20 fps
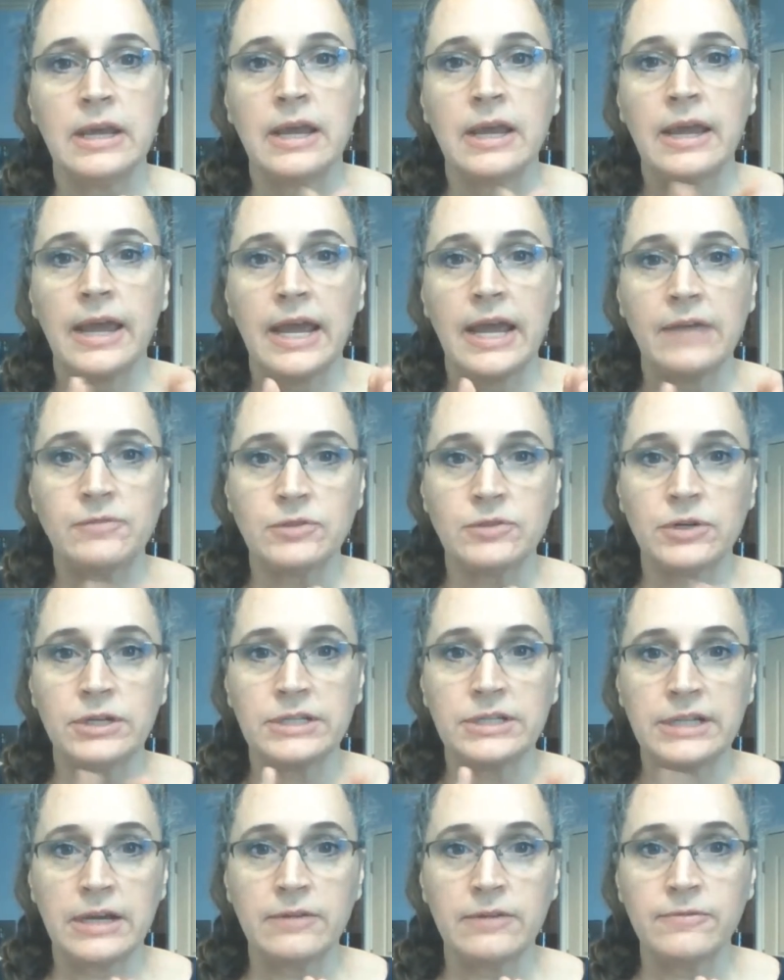after our
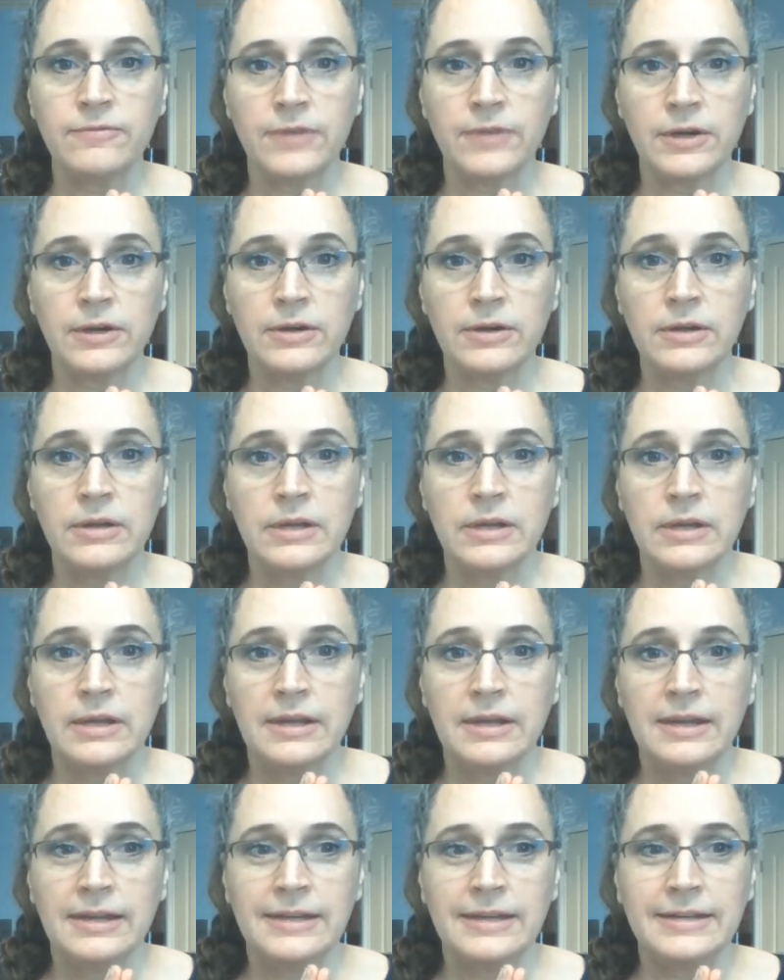downfall.
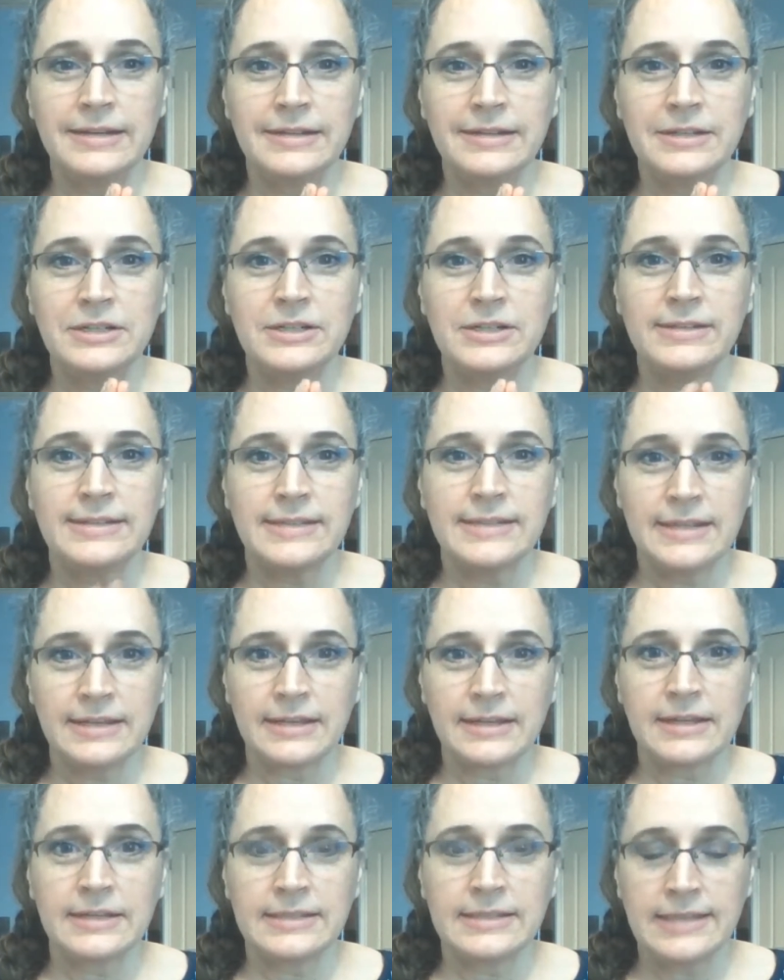He didn't just
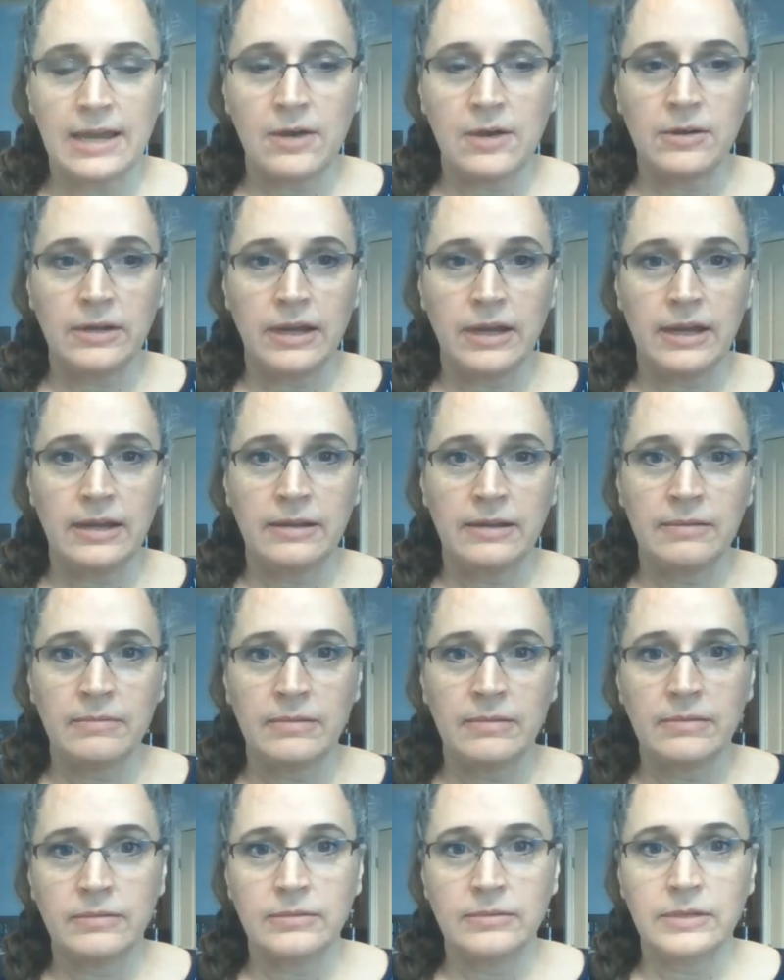kick us out
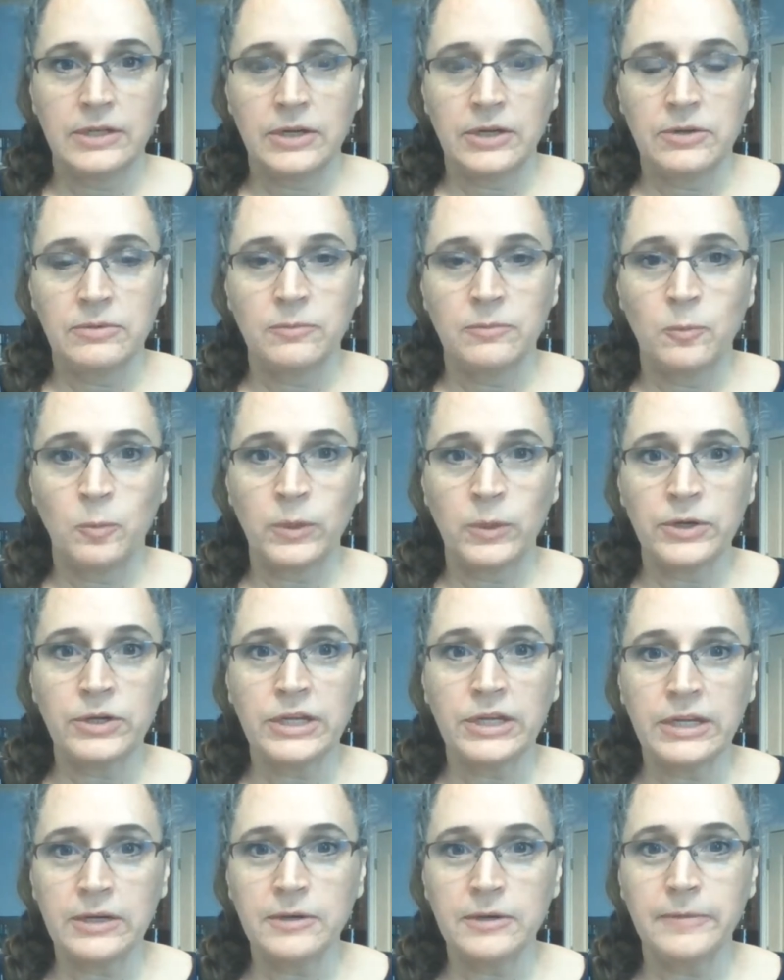and, we're
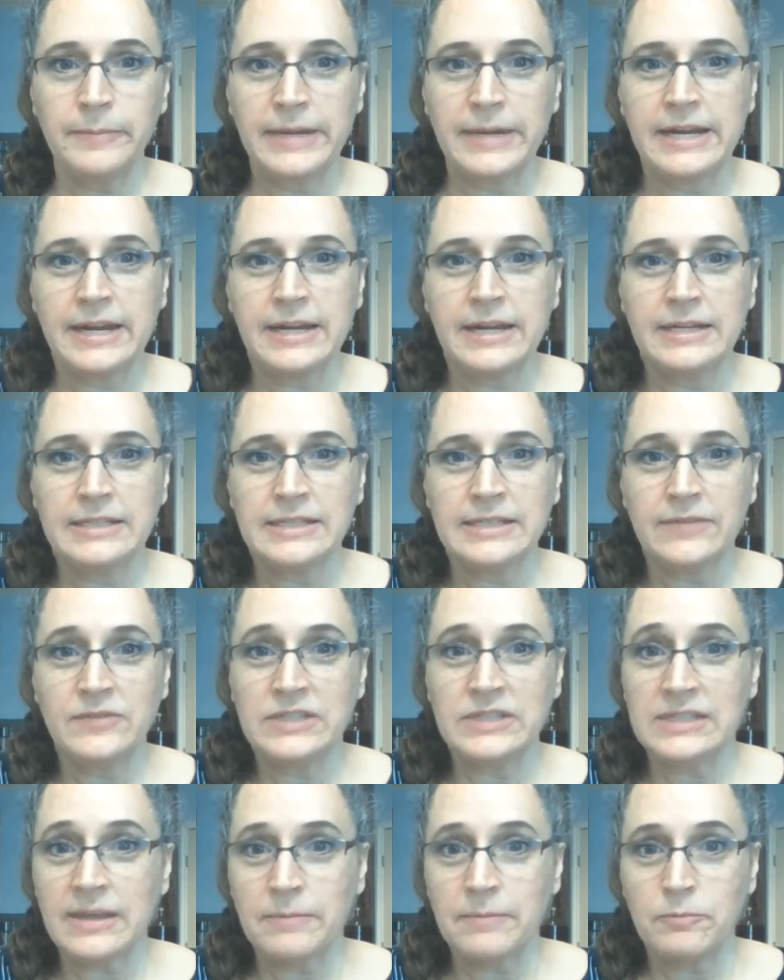here because of
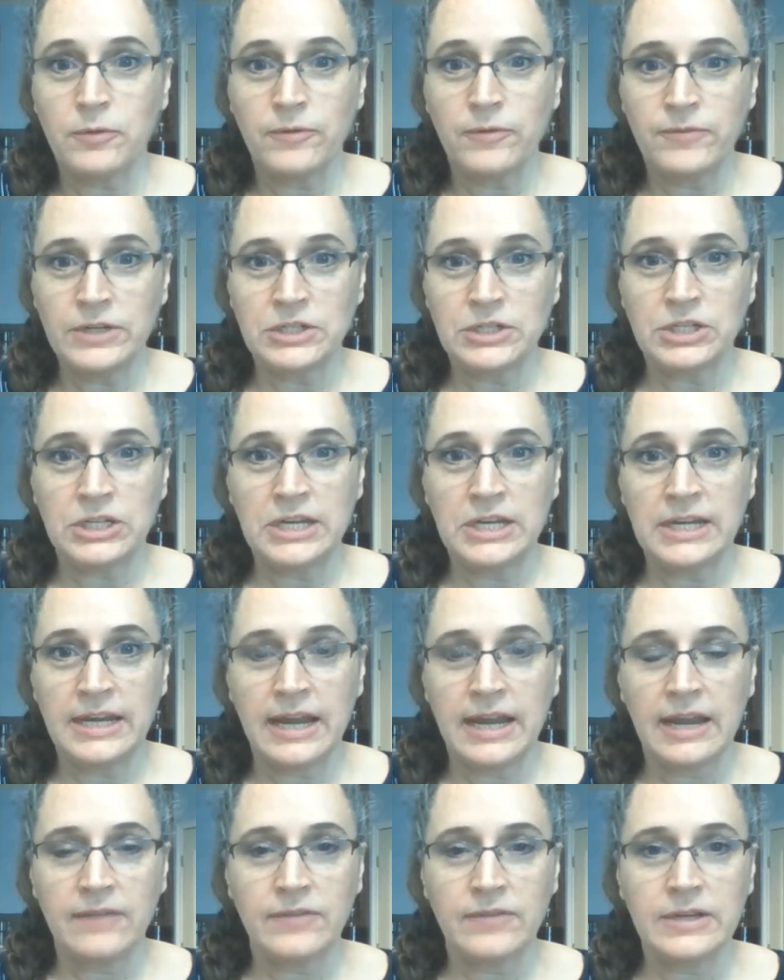some provision He
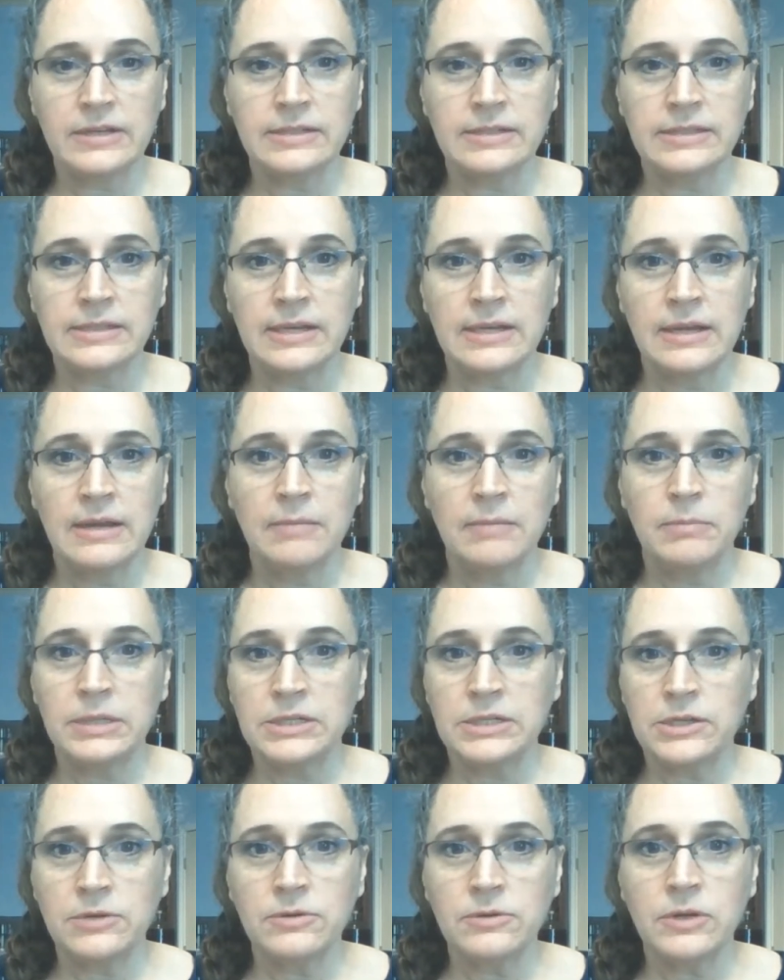gave us. But
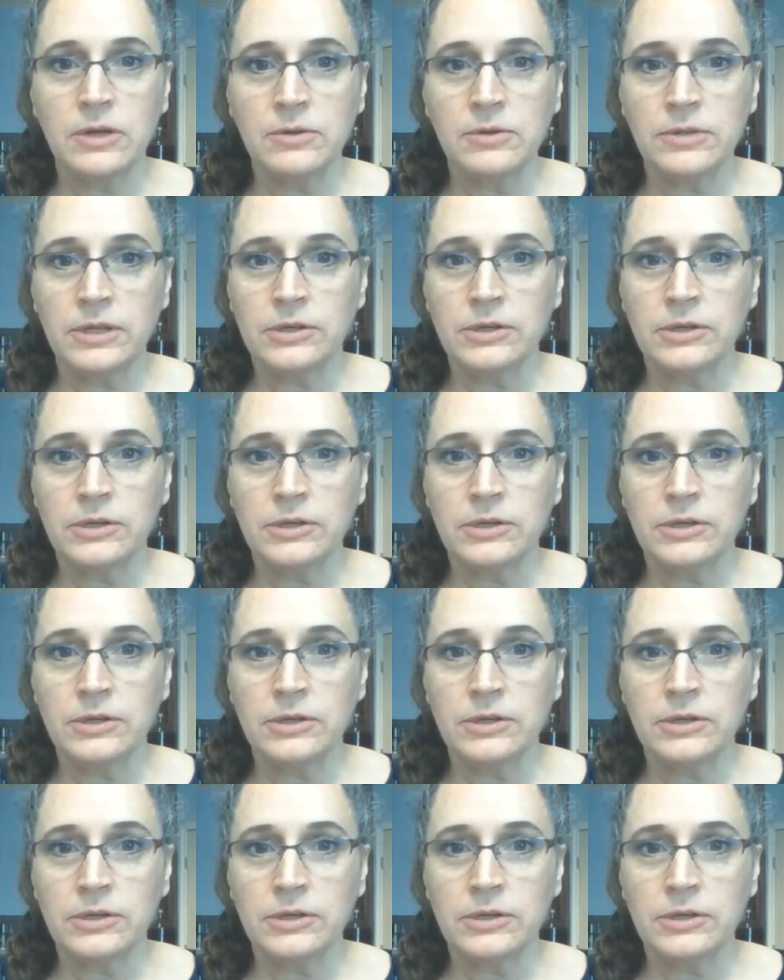don't go there